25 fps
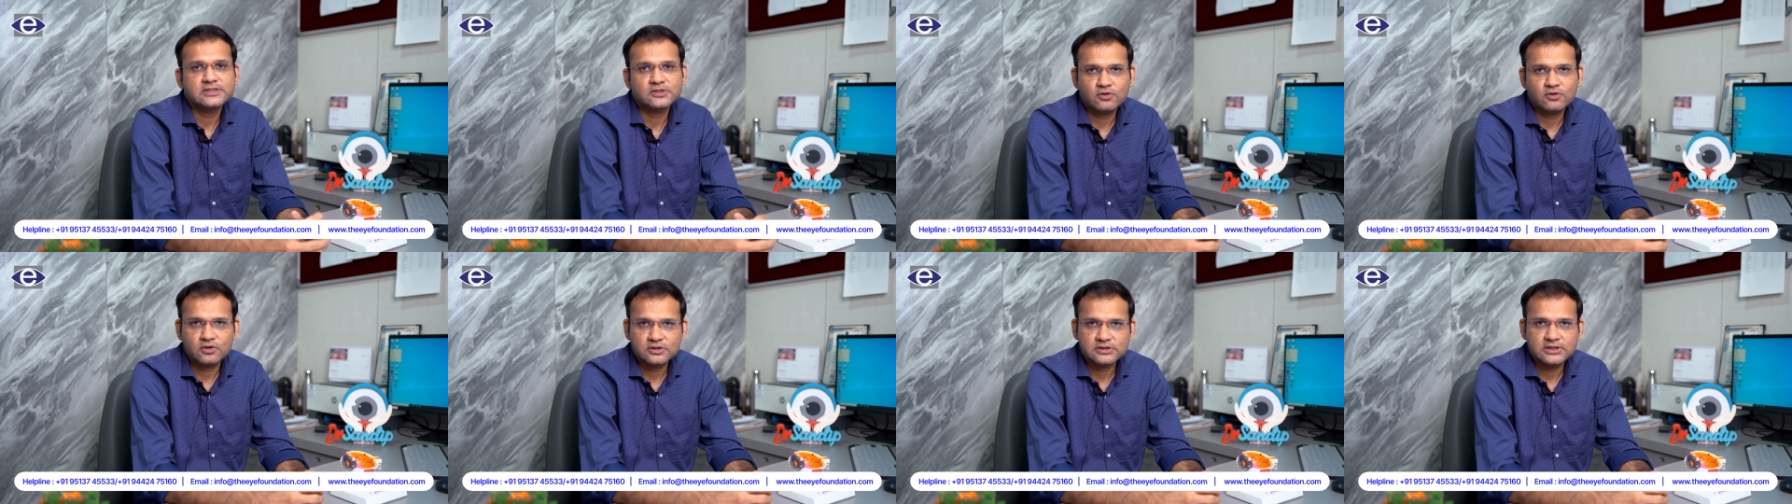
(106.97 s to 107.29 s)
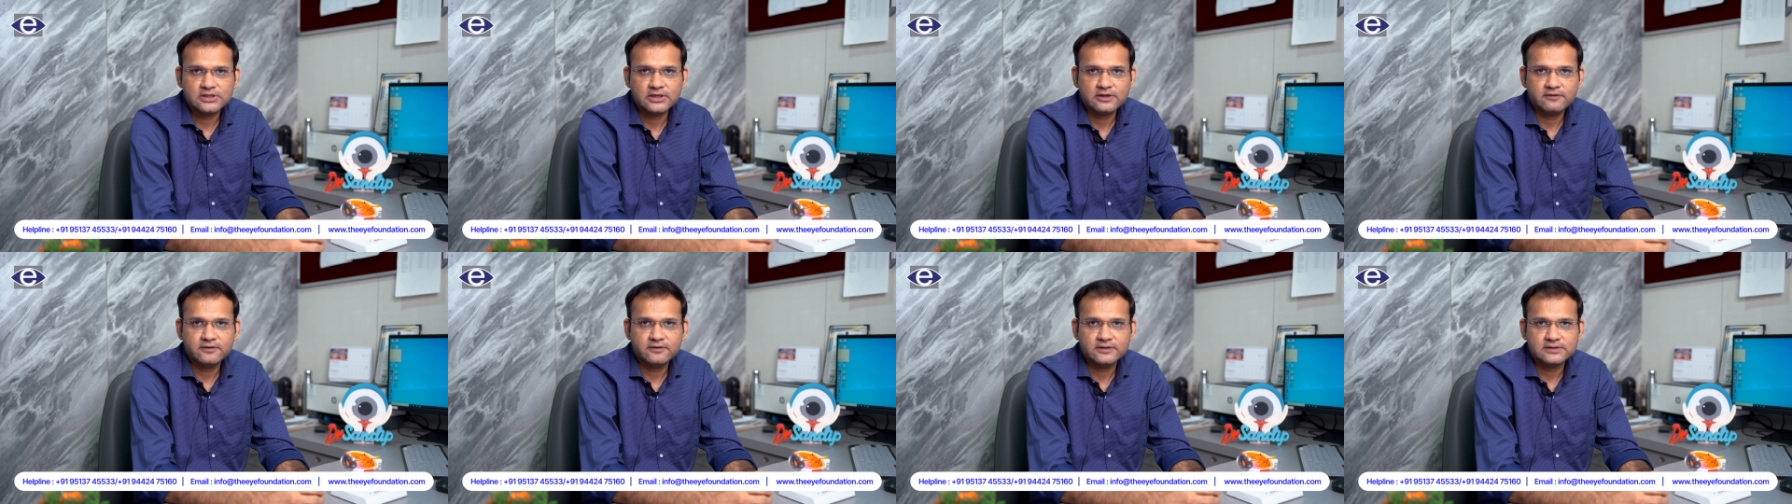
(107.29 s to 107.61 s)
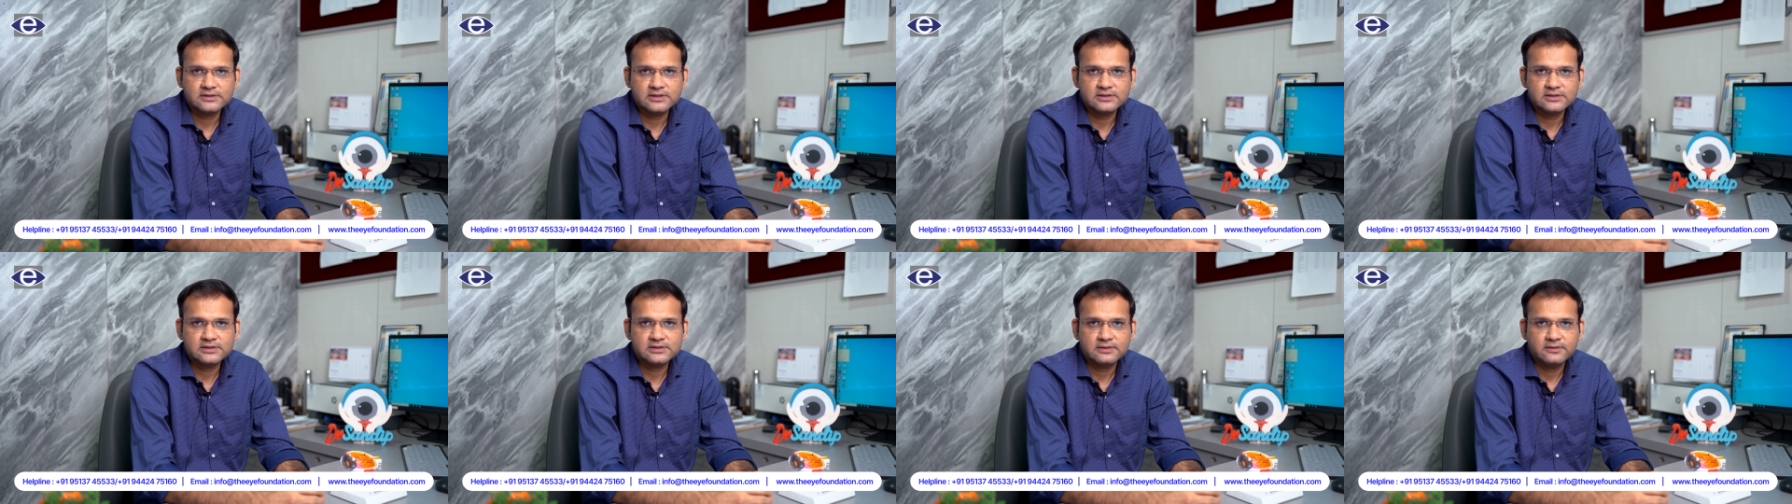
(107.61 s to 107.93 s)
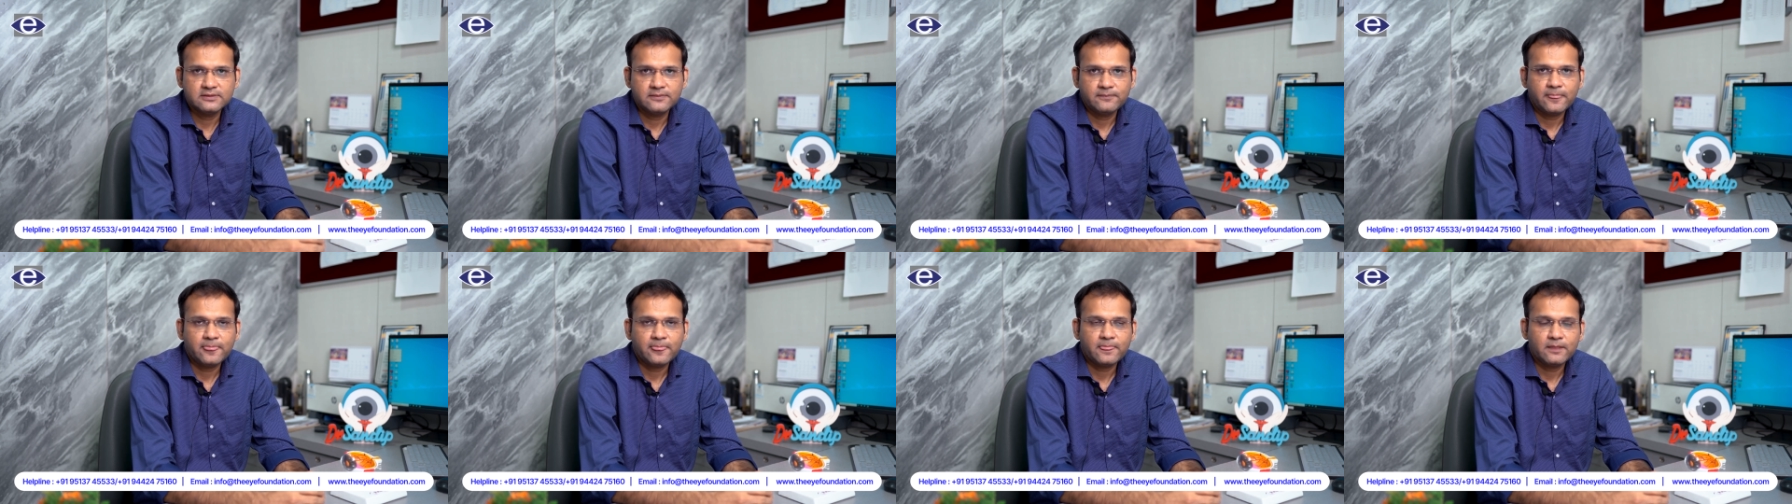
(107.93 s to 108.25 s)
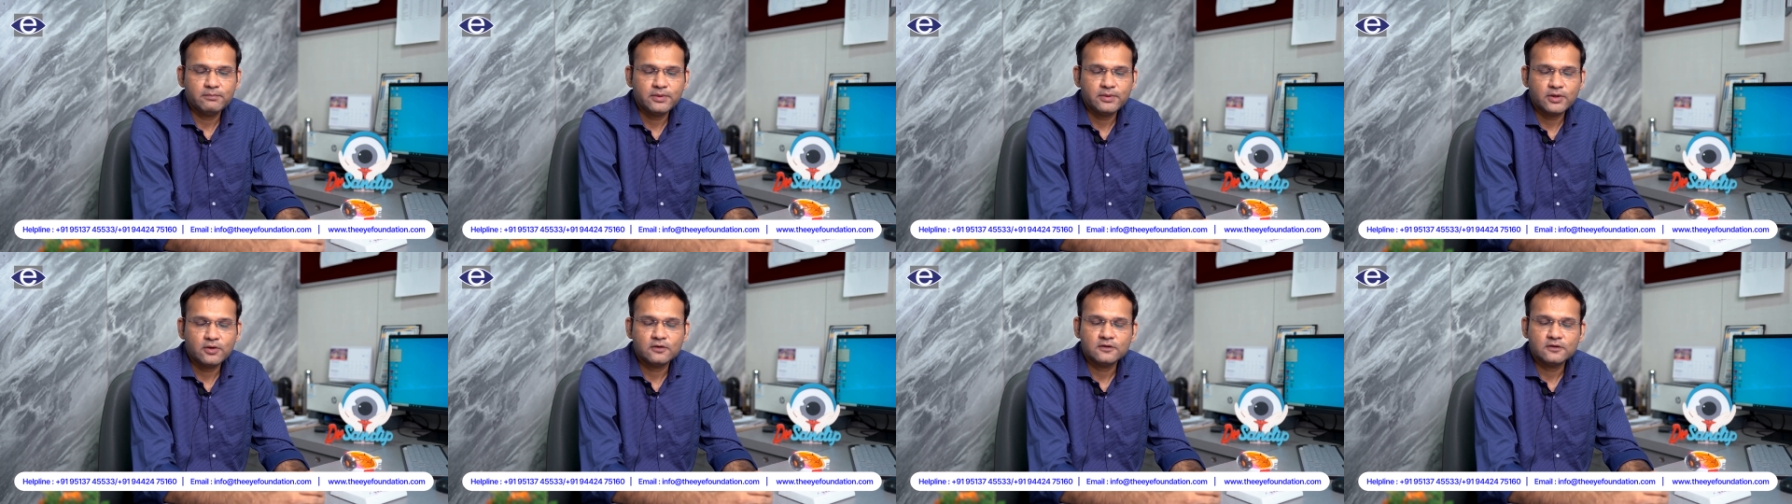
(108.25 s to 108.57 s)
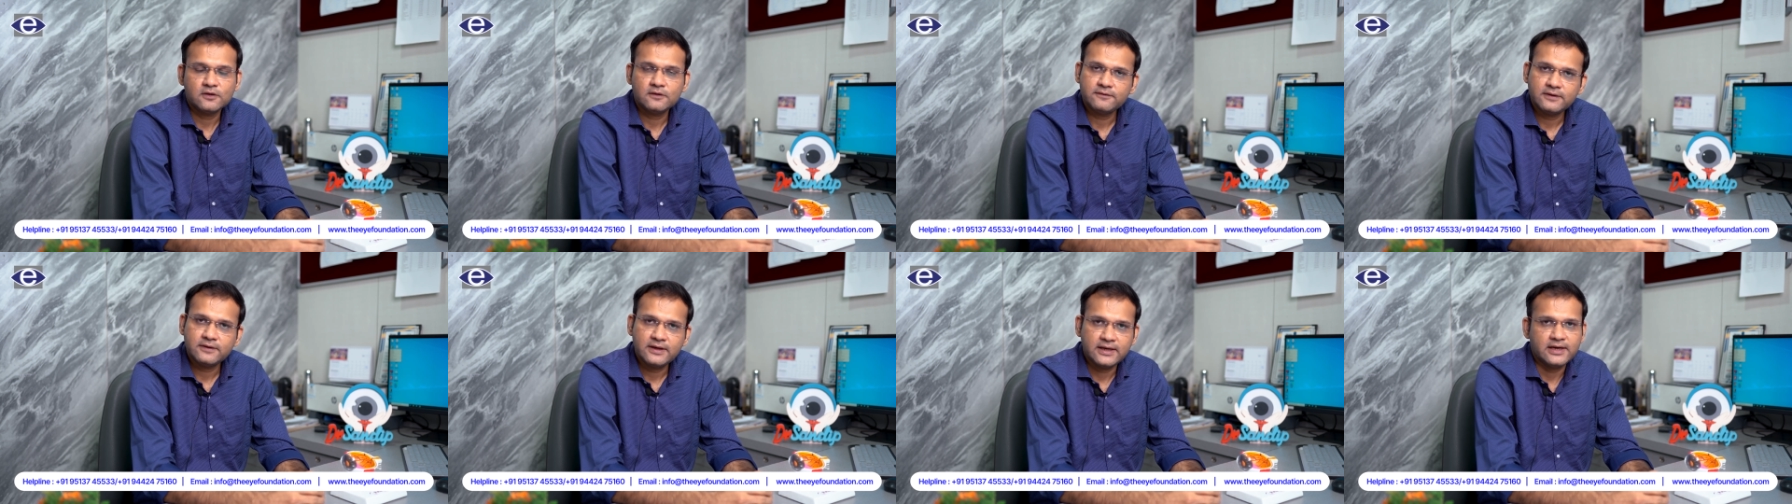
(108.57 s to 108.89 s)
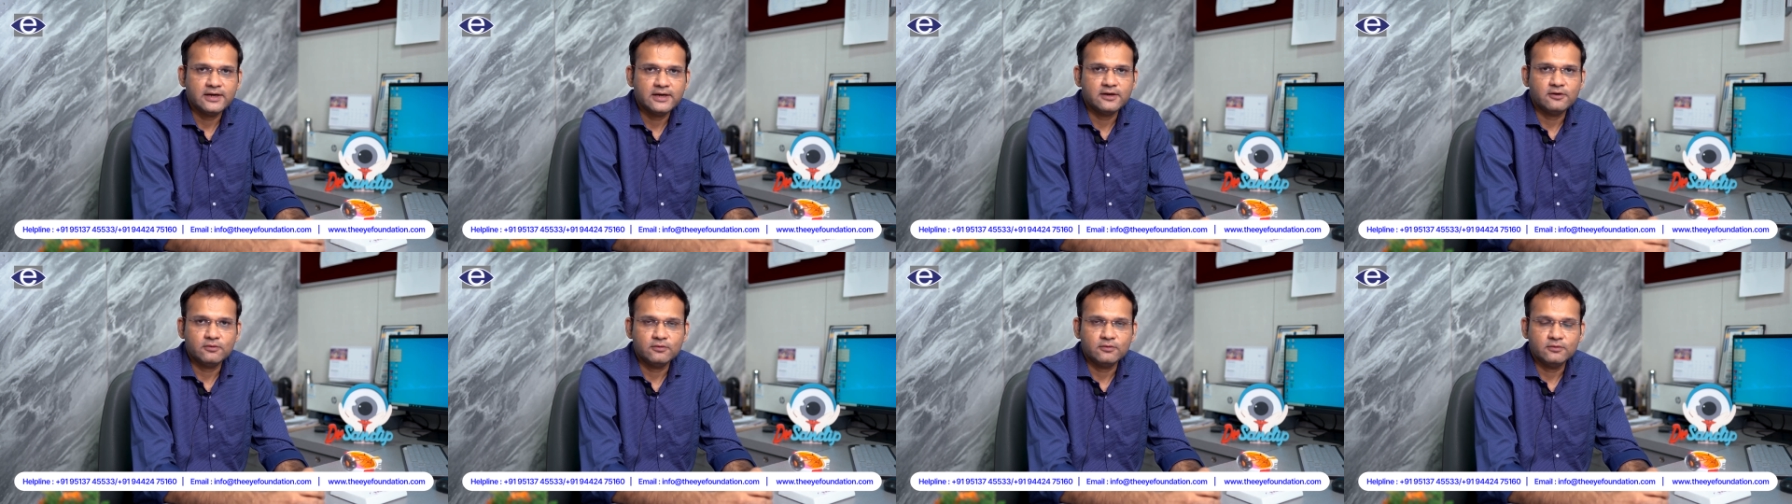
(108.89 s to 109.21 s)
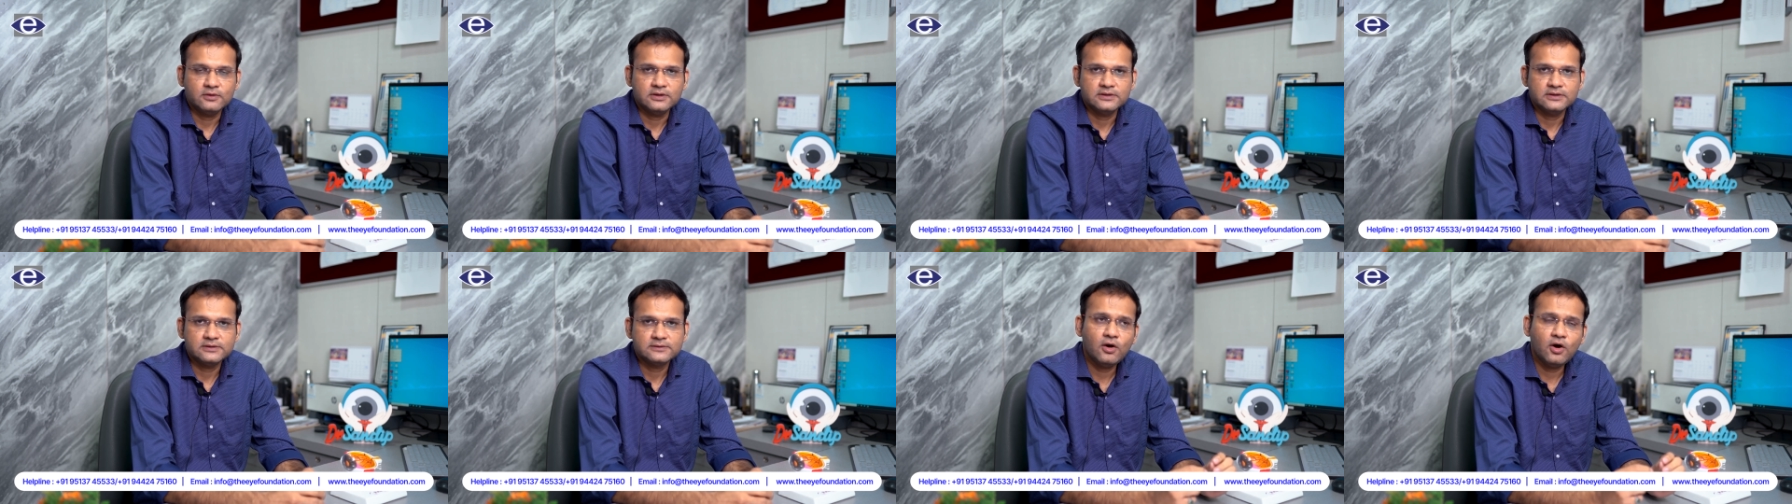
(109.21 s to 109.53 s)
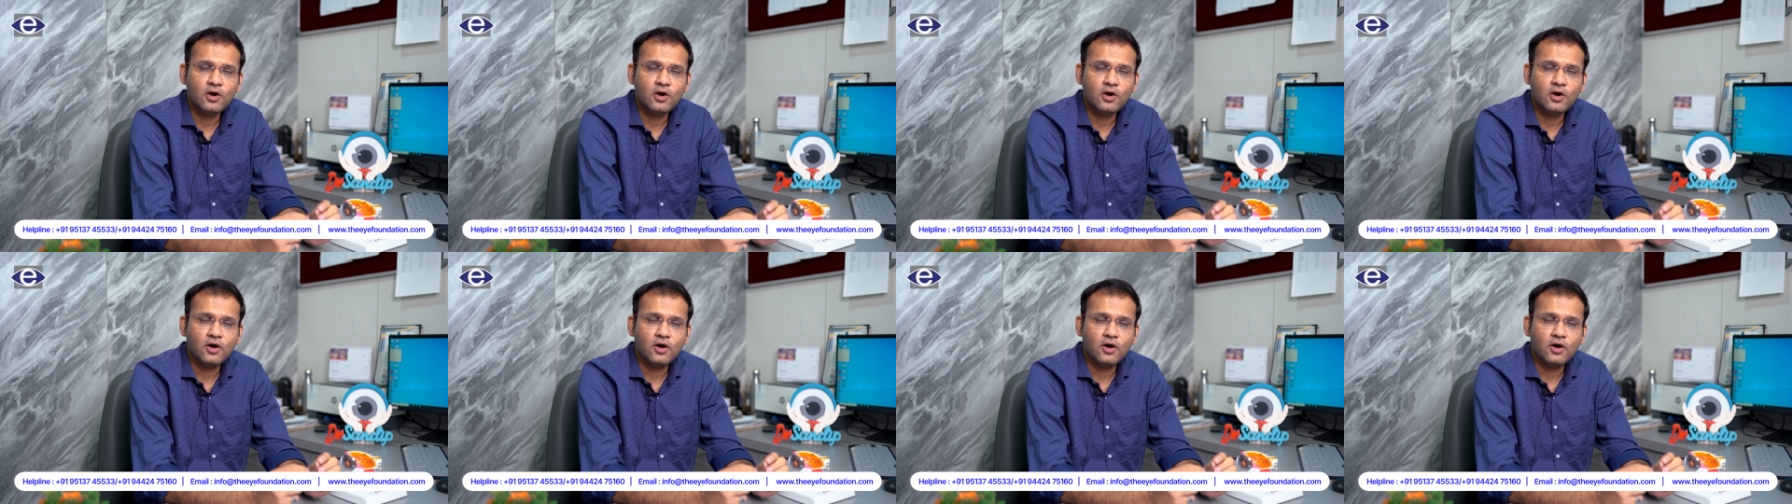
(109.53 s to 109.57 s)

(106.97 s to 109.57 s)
consequences because of keratoconus.